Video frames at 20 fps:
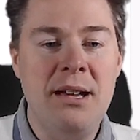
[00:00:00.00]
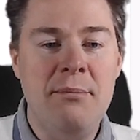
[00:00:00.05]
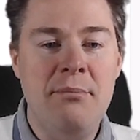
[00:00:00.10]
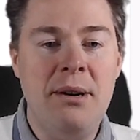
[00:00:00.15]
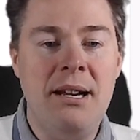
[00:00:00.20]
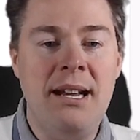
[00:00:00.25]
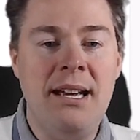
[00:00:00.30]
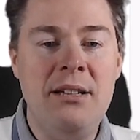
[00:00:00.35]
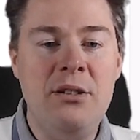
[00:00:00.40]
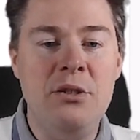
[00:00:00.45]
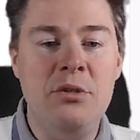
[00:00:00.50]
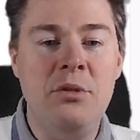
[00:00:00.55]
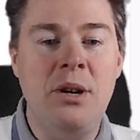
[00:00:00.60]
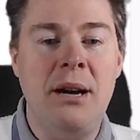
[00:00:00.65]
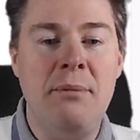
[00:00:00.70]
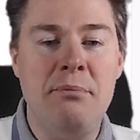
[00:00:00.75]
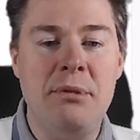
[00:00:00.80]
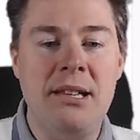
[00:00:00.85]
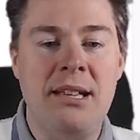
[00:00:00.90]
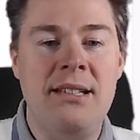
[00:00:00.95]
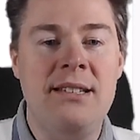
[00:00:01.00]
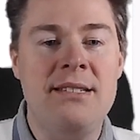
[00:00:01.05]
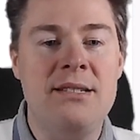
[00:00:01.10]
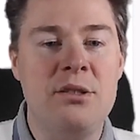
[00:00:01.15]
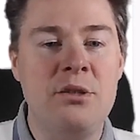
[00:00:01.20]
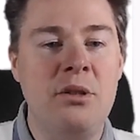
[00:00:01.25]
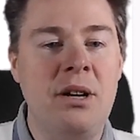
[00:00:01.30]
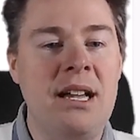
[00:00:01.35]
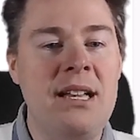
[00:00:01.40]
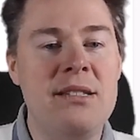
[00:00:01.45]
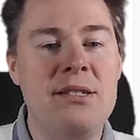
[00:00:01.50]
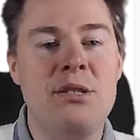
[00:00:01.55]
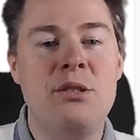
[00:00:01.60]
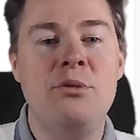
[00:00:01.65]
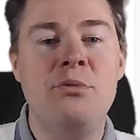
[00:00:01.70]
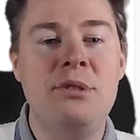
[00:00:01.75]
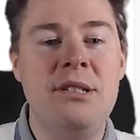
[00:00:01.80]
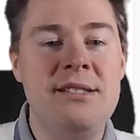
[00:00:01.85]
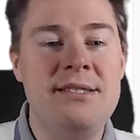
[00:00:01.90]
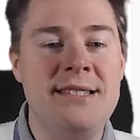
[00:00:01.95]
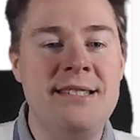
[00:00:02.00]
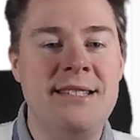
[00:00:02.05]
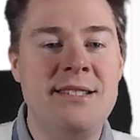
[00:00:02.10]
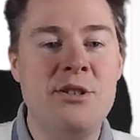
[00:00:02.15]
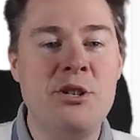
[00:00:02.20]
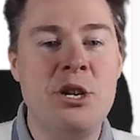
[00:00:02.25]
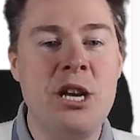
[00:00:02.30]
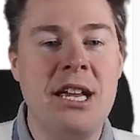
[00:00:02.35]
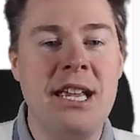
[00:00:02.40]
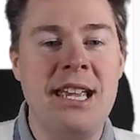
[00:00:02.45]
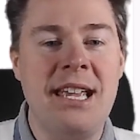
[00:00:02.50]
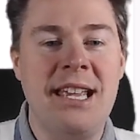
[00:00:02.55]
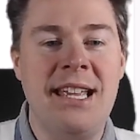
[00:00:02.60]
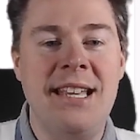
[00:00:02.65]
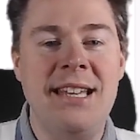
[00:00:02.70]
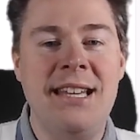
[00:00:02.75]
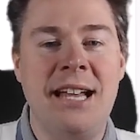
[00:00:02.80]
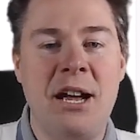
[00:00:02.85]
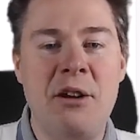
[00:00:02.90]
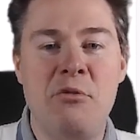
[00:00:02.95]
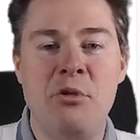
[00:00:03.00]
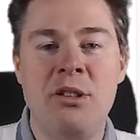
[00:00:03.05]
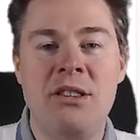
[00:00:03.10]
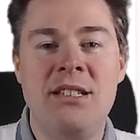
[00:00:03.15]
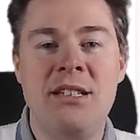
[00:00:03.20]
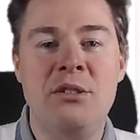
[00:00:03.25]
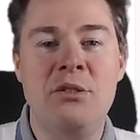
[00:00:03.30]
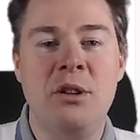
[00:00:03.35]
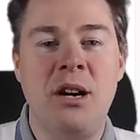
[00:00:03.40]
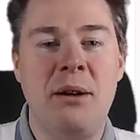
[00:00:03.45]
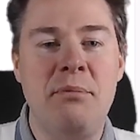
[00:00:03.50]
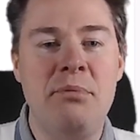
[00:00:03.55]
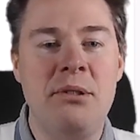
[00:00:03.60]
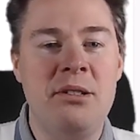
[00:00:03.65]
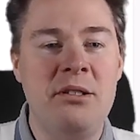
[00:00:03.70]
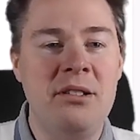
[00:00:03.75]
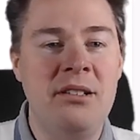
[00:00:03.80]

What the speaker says: But I do update. So as soon as it check in, I want it to